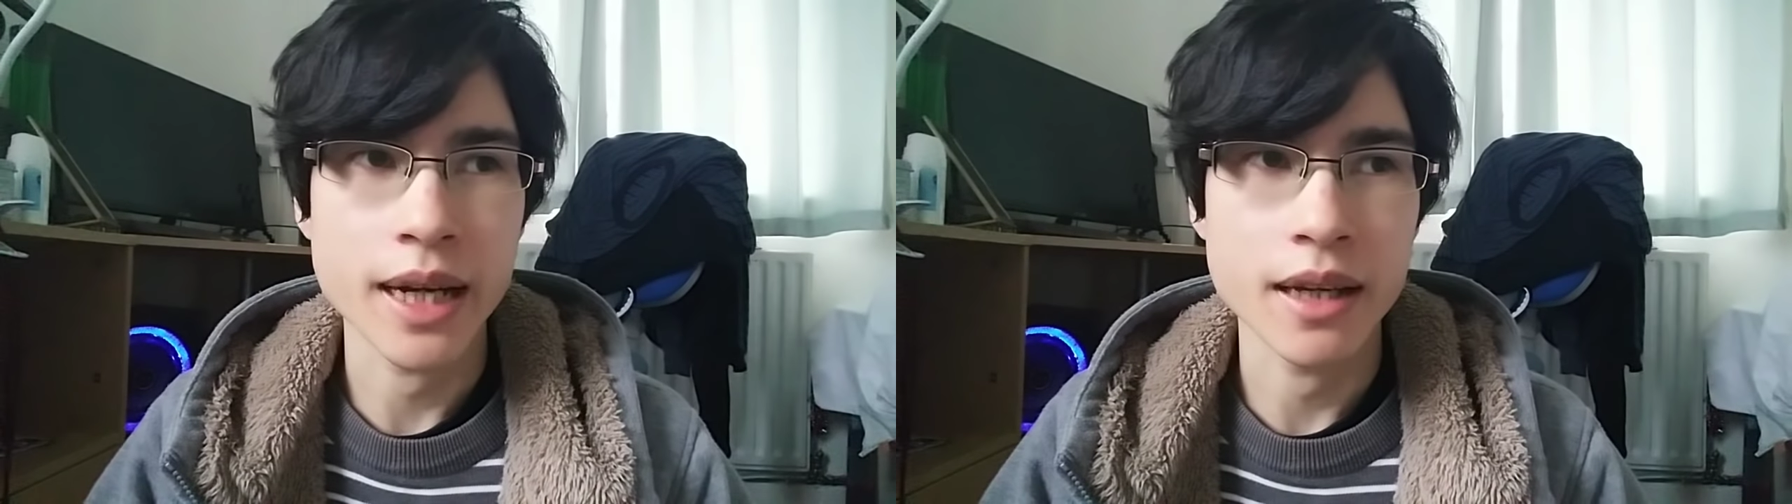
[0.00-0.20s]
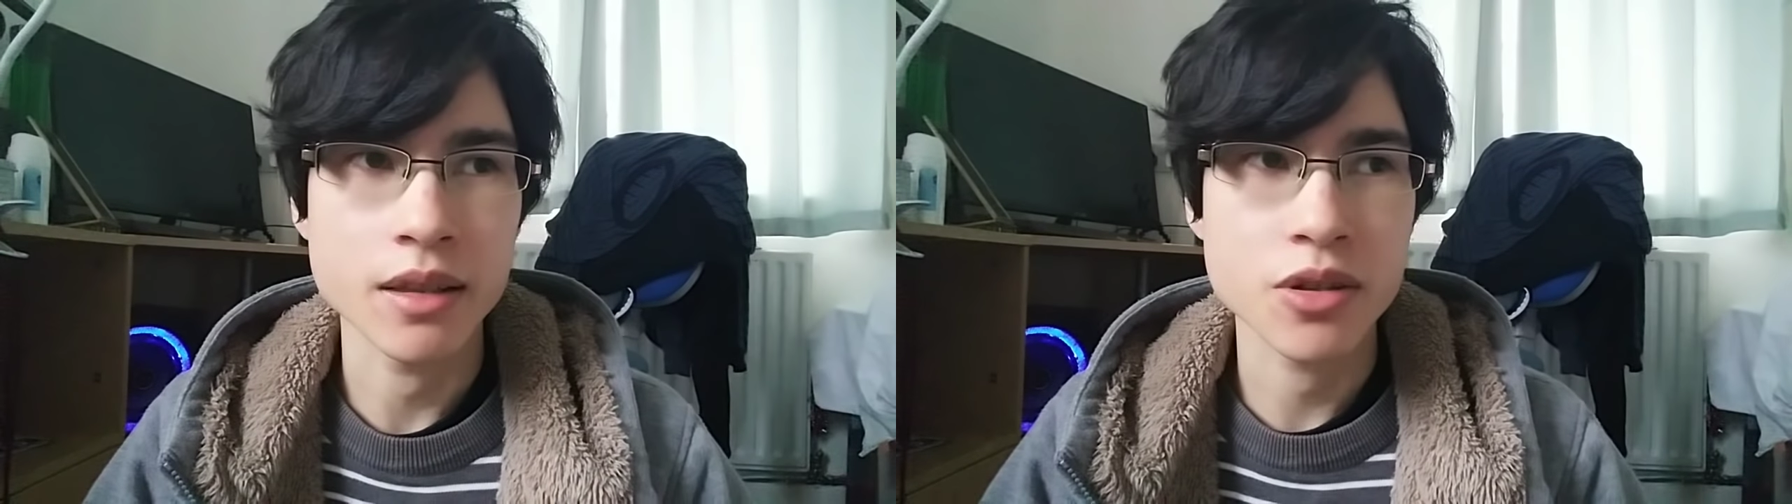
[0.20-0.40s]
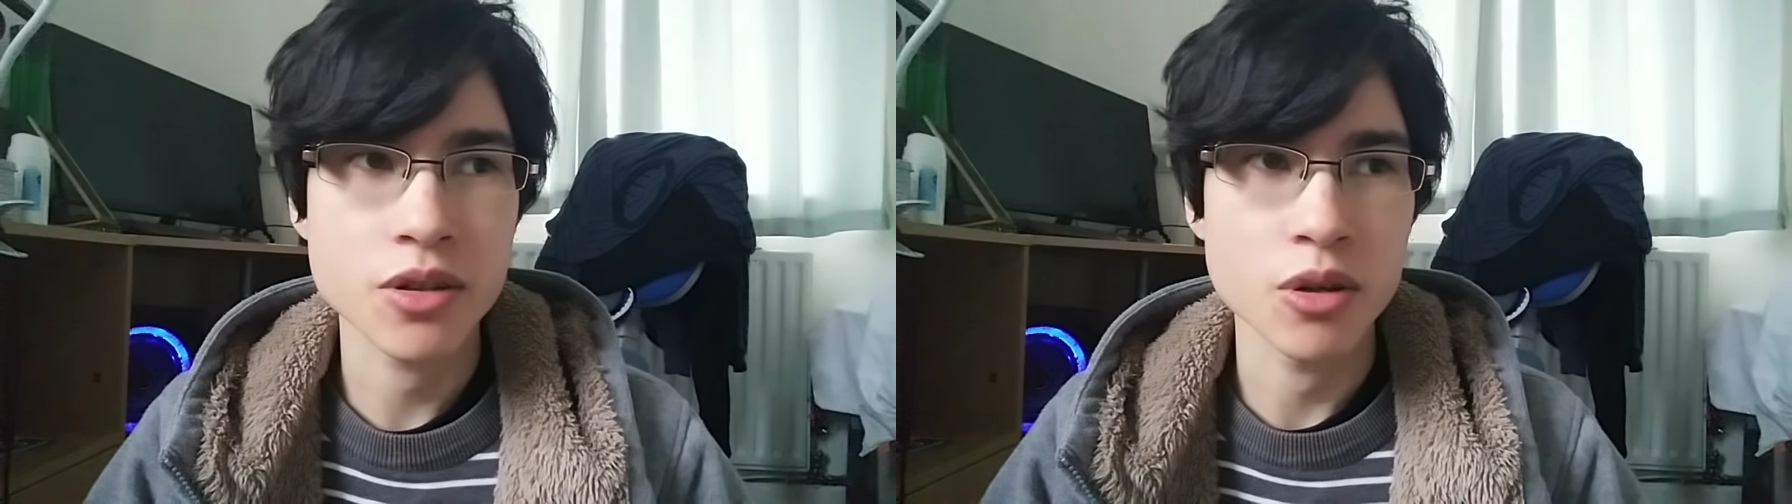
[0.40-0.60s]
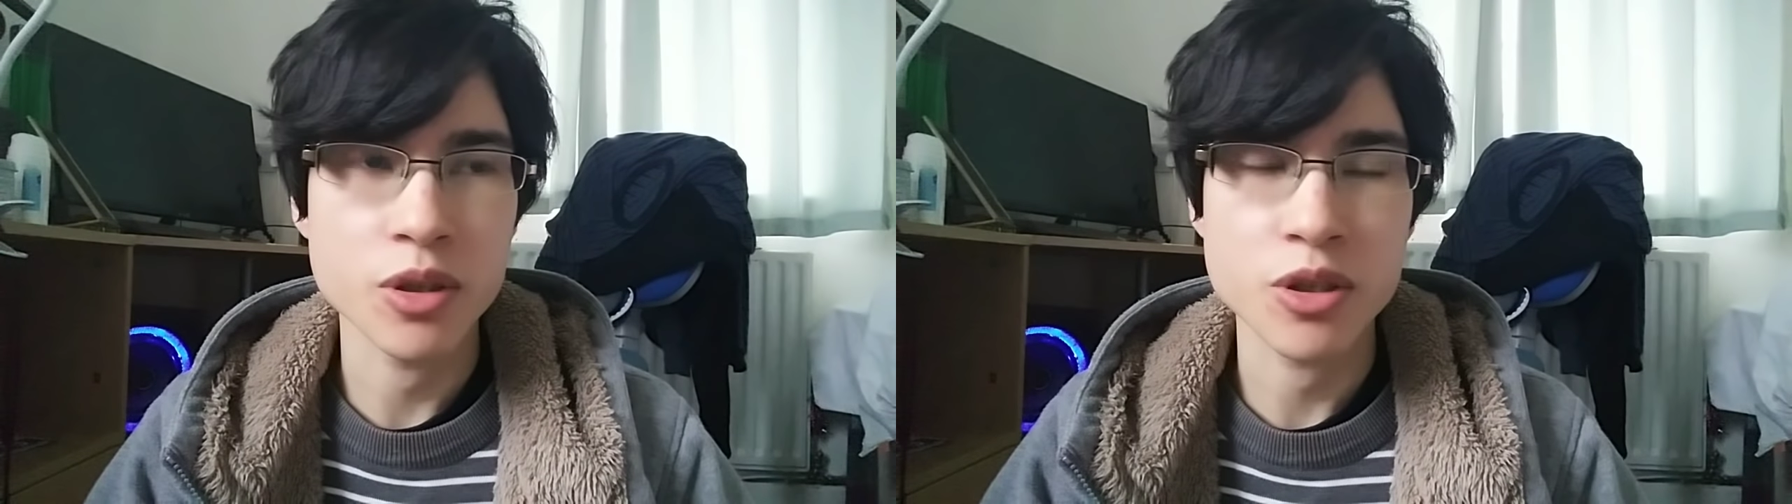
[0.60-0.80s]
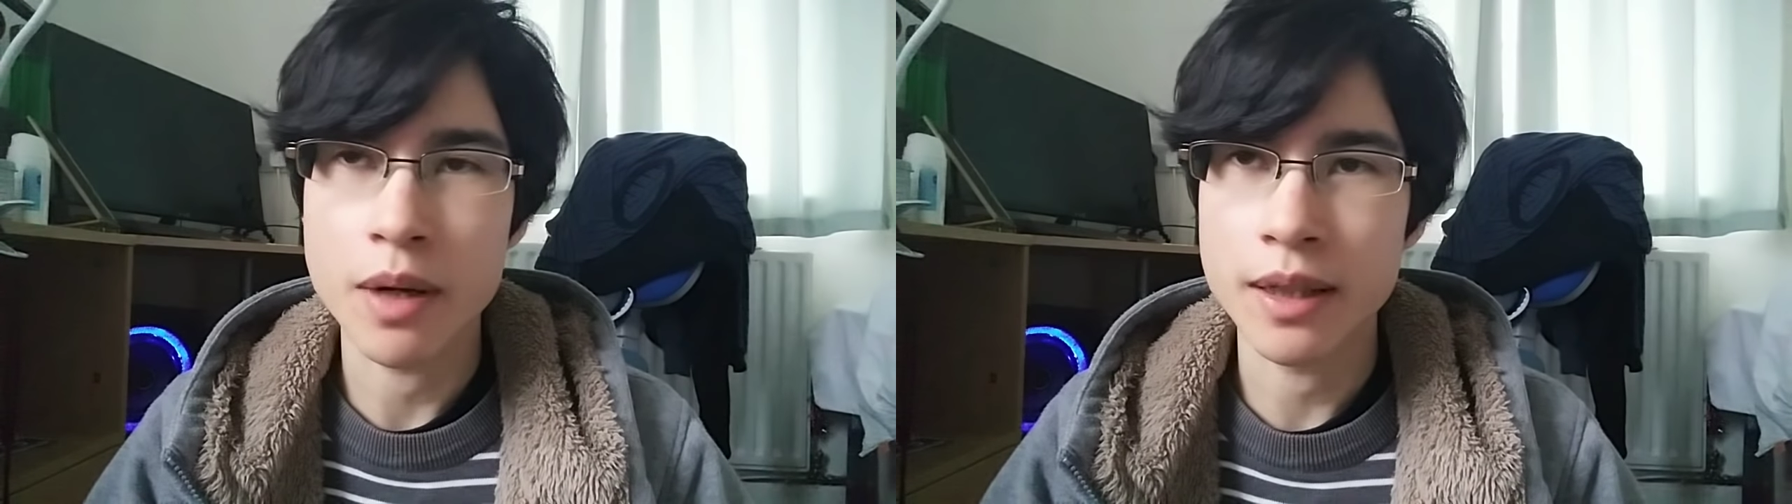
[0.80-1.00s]
I had so
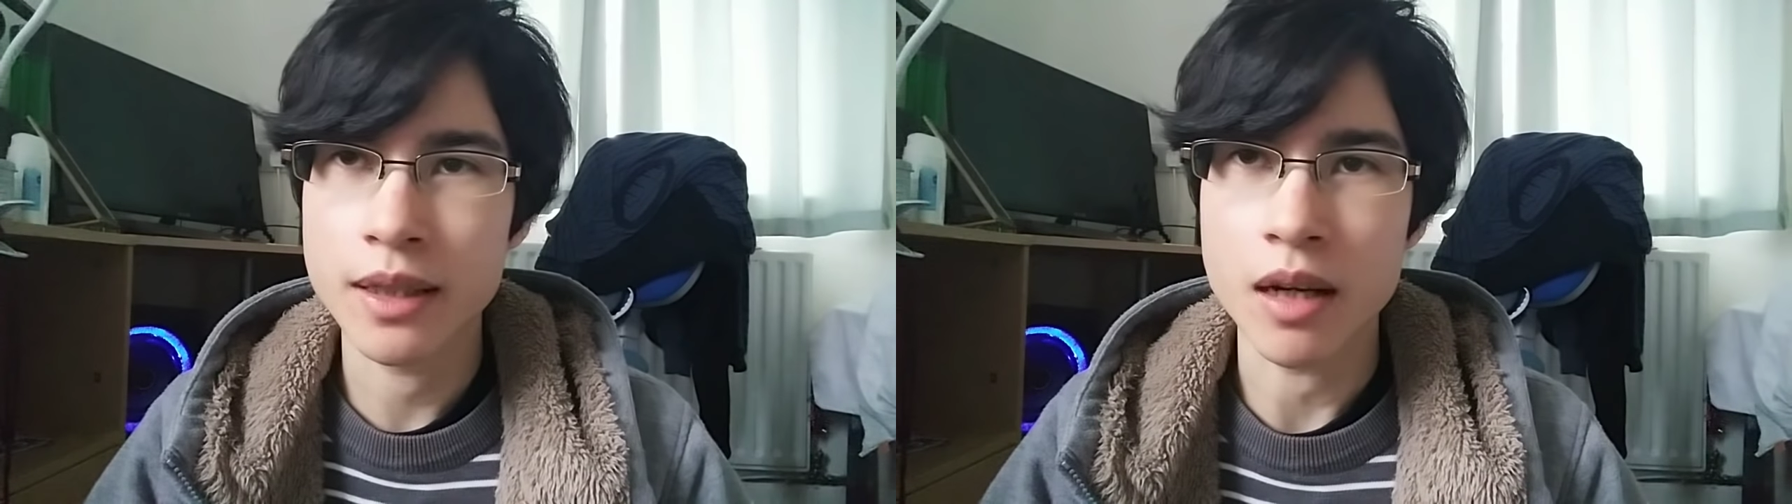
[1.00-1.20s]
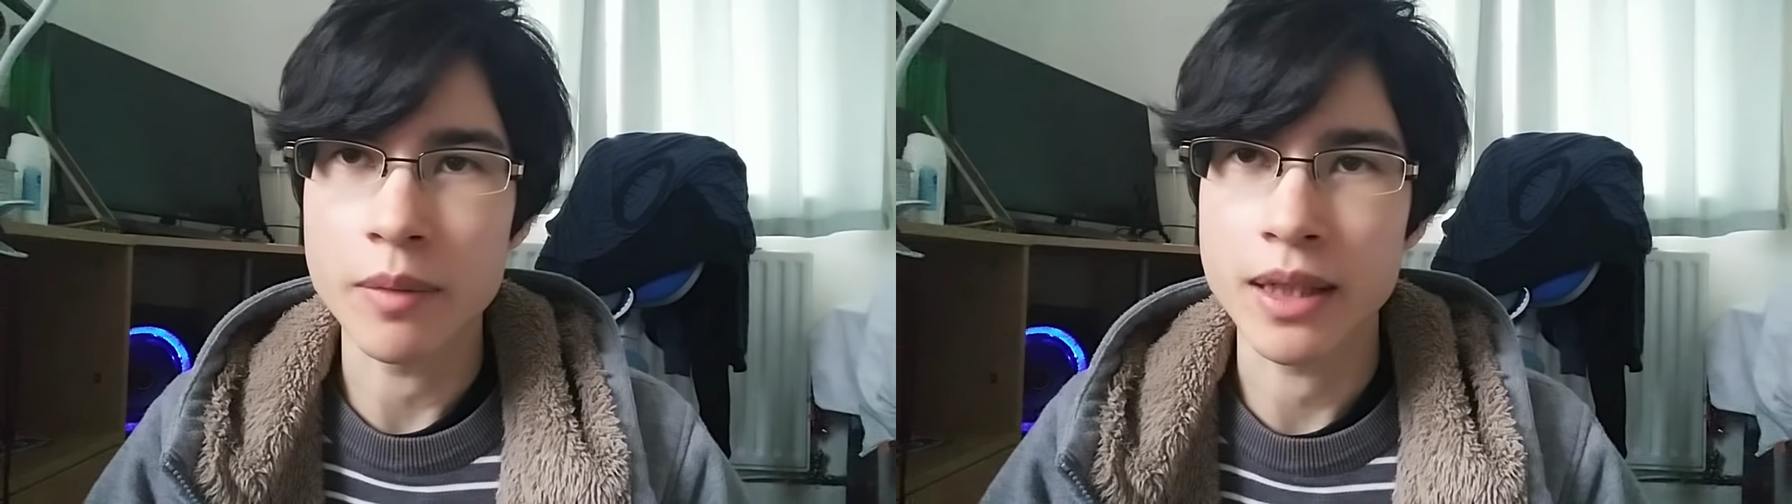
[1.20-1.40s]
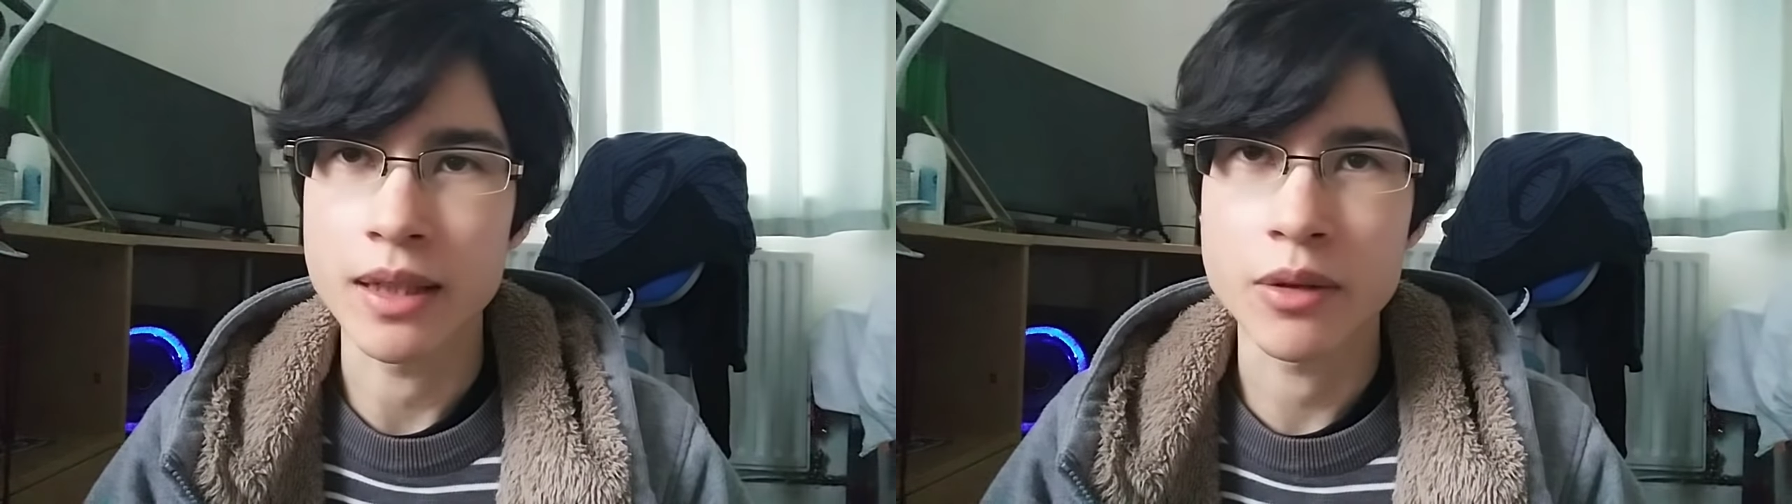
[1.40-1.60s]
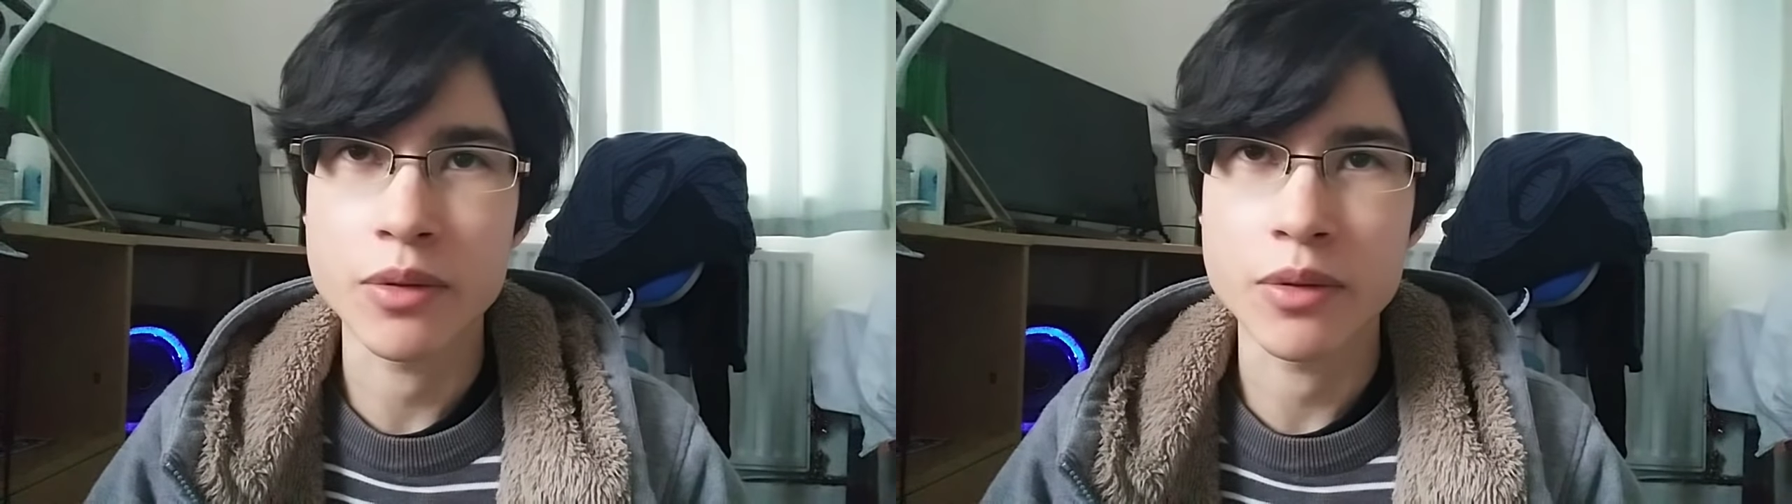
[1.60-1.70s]
much money coming in,